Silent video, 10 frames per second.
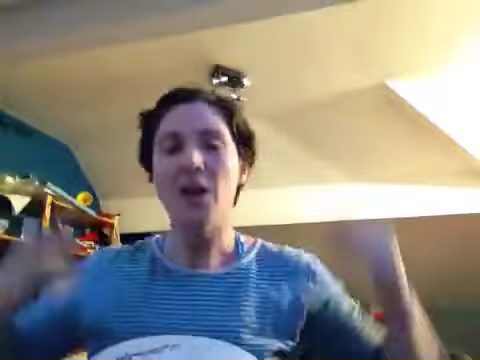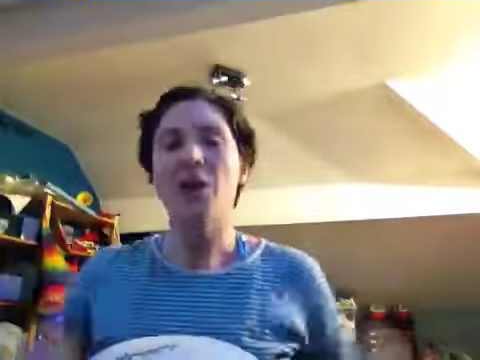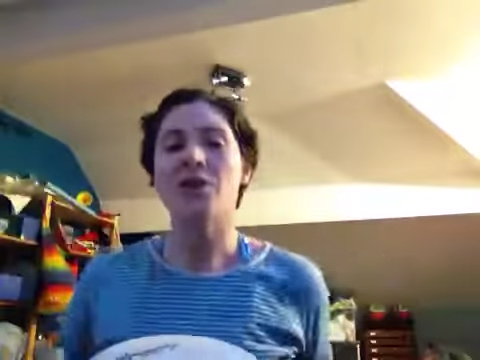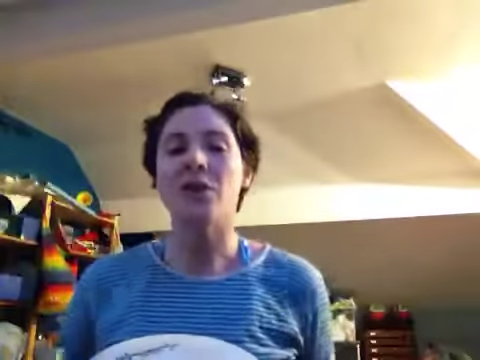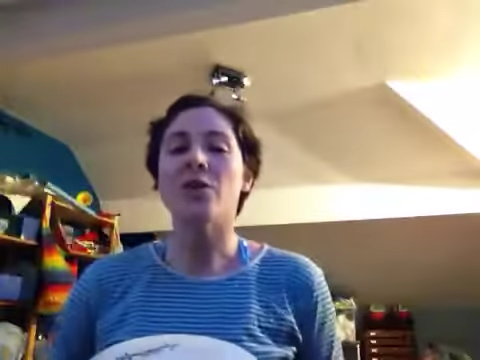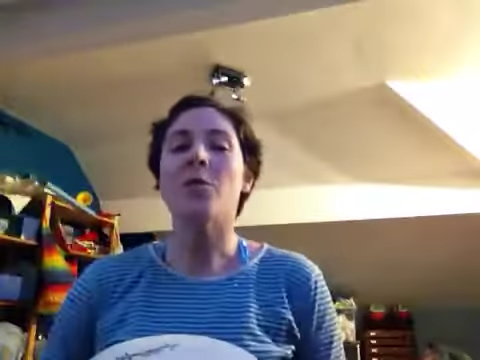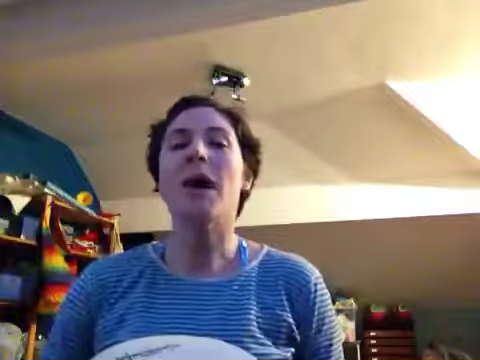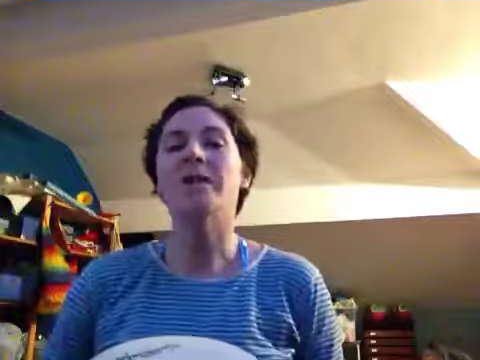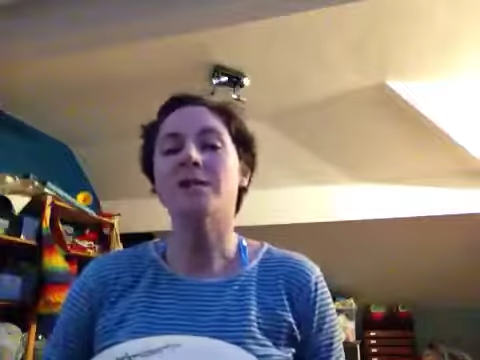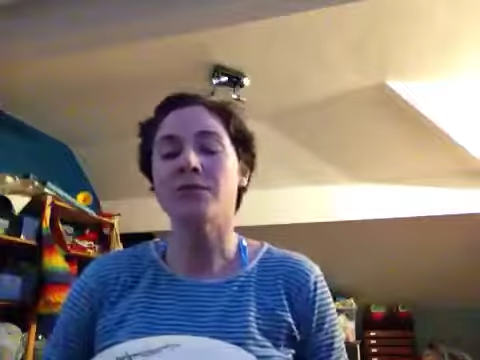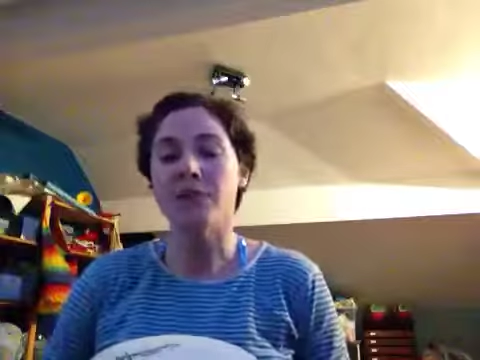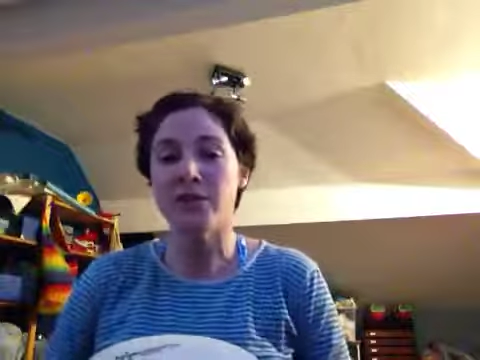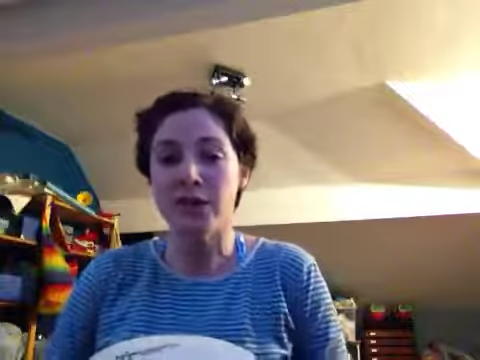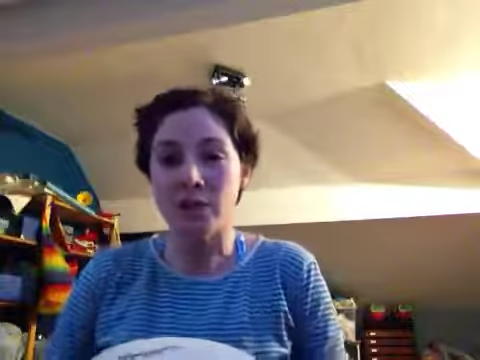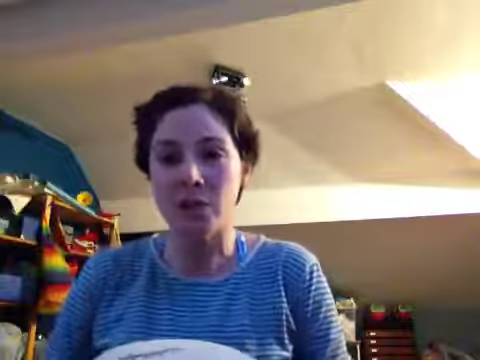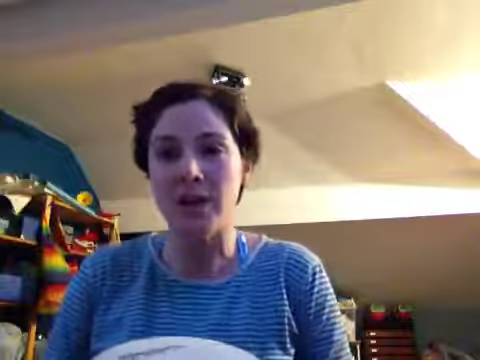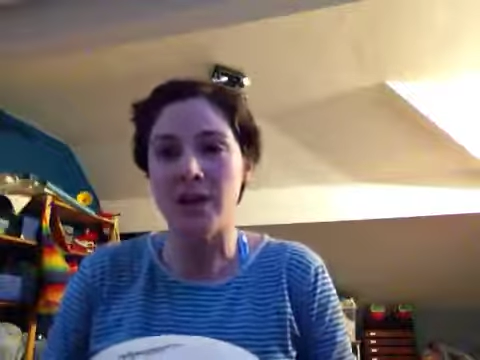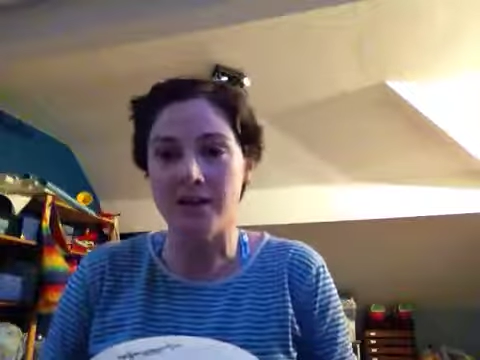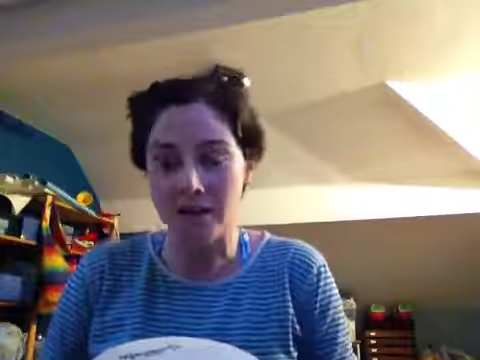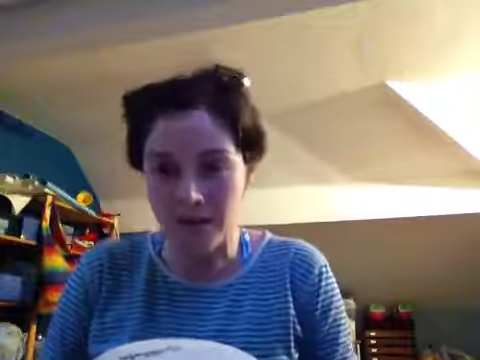So the pattern for the first three
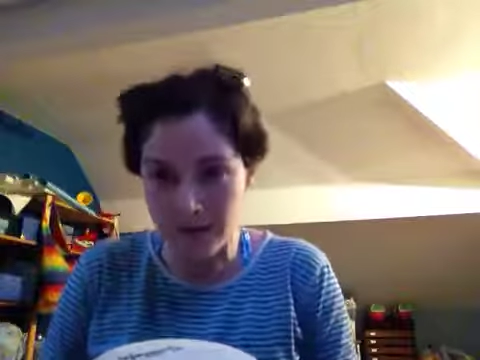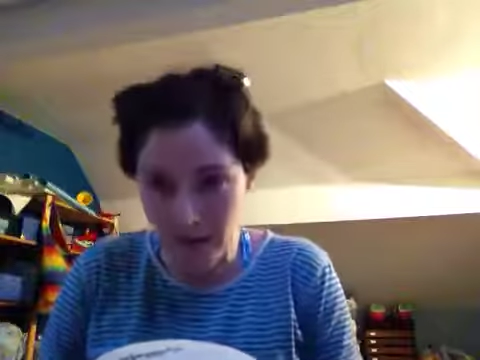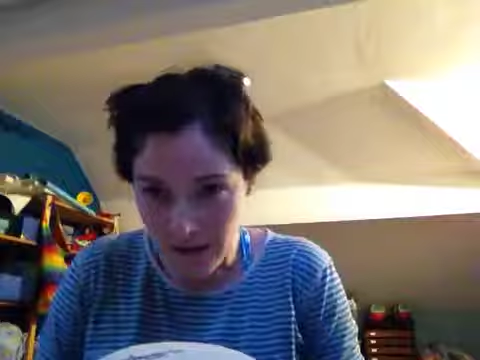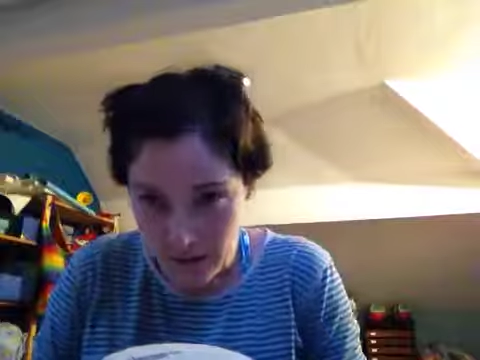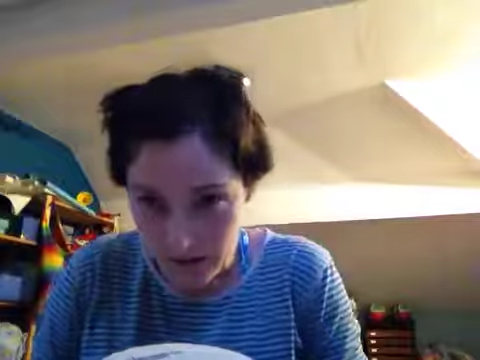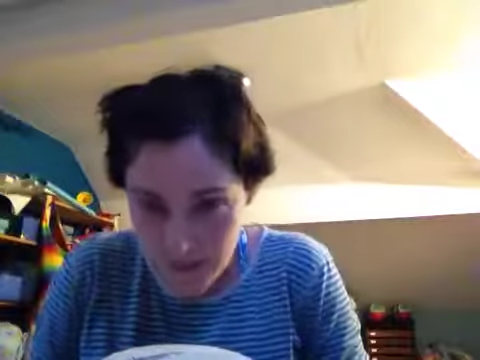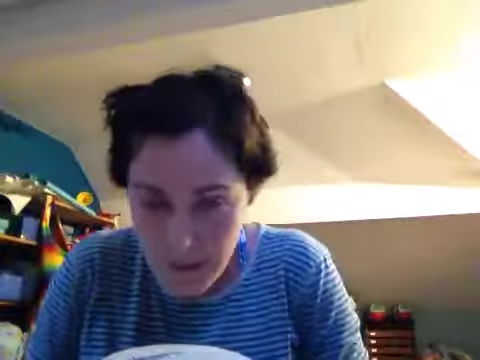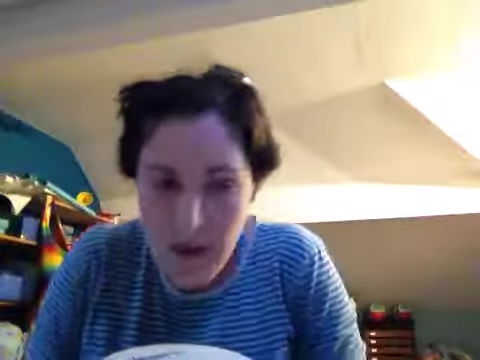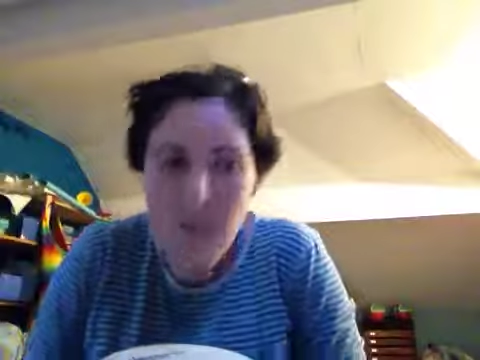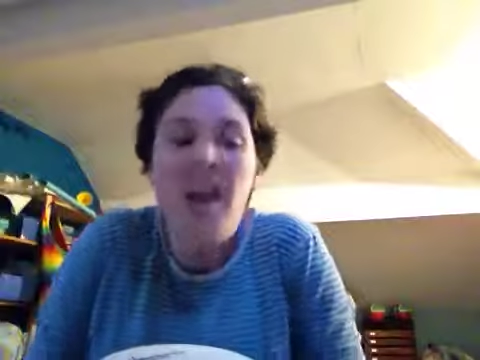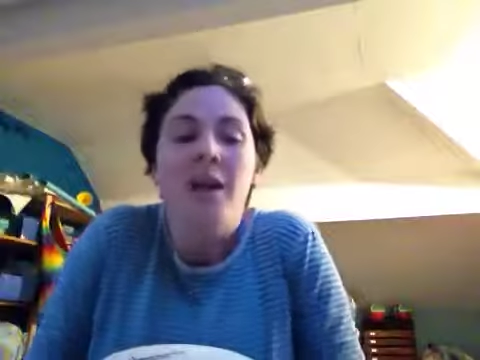lines is exactly the same,